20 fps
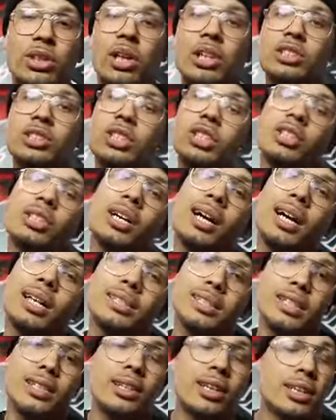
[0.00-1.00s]
So I'll show you
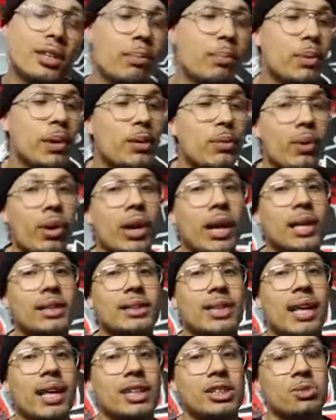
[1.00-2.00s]
guys here in the B-roll as
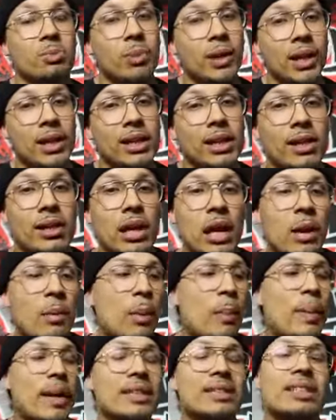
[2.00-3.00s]
I explain it.
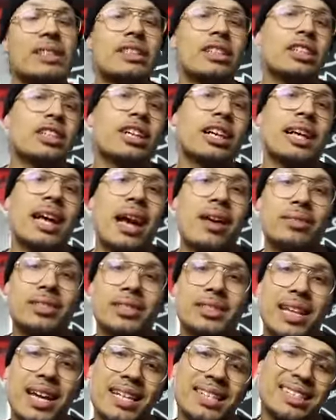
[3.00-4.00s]
But basically you're gonna have to
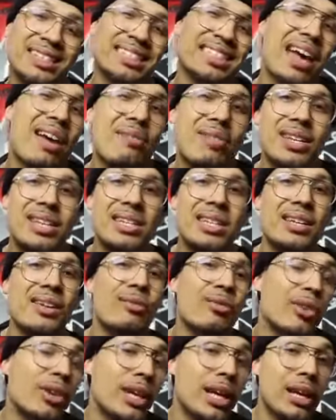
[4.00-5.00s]
take 7
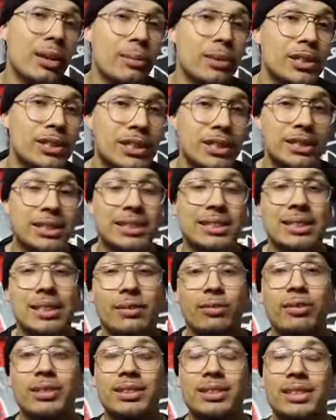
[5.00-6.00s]
different images,
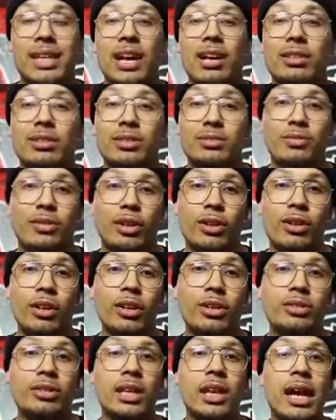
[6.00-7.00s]
different styles of
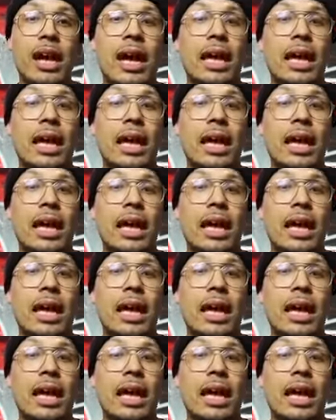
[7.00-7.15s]
photos.